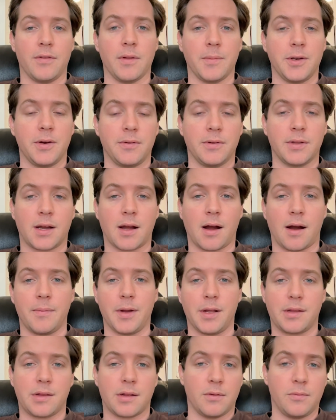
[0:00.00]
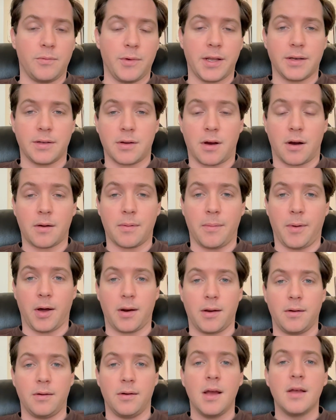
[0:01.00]
Let me know in the comments and we can talk about
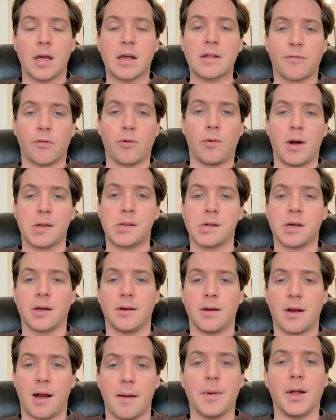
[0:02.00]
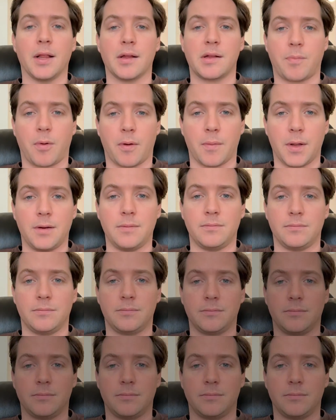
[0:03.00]
it. Thanks for watching. I'm Alex Berman.